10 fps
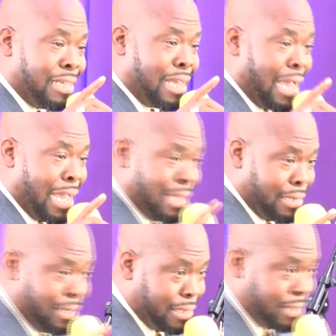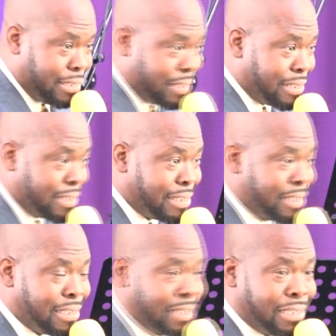I did.
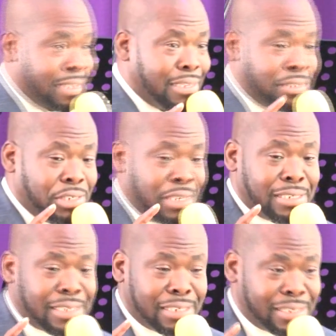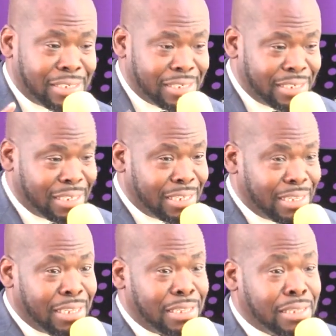Jesus,
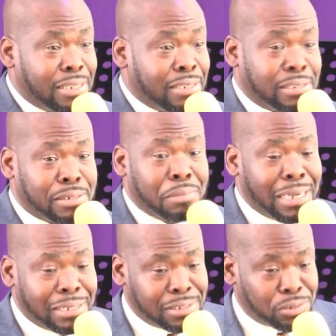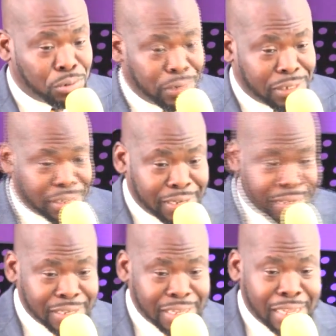this is my situation.
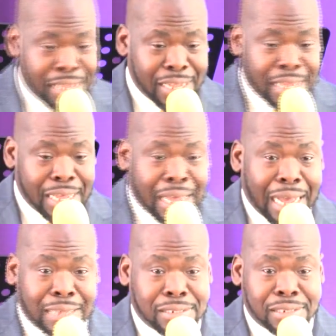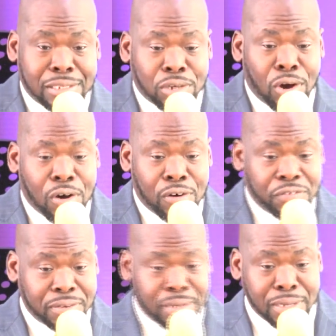I set off
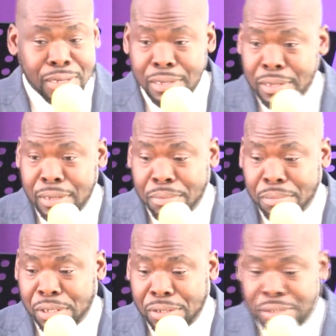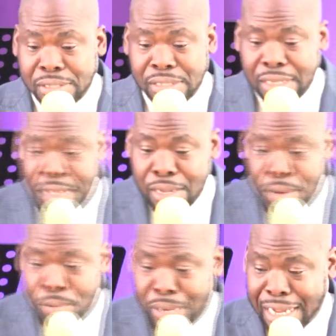because
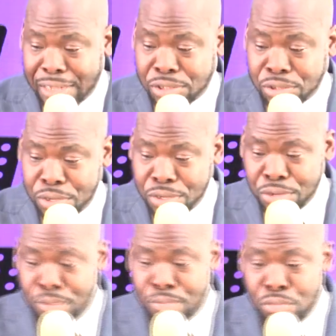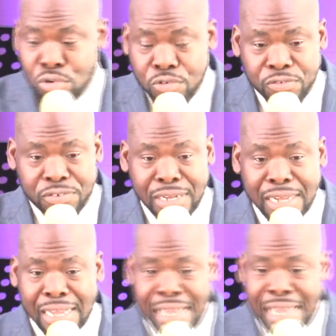when I saw you move,
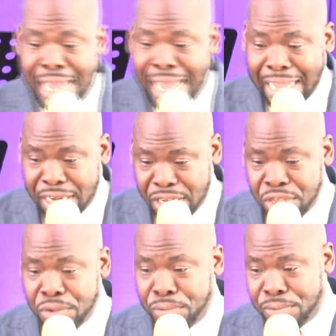I knew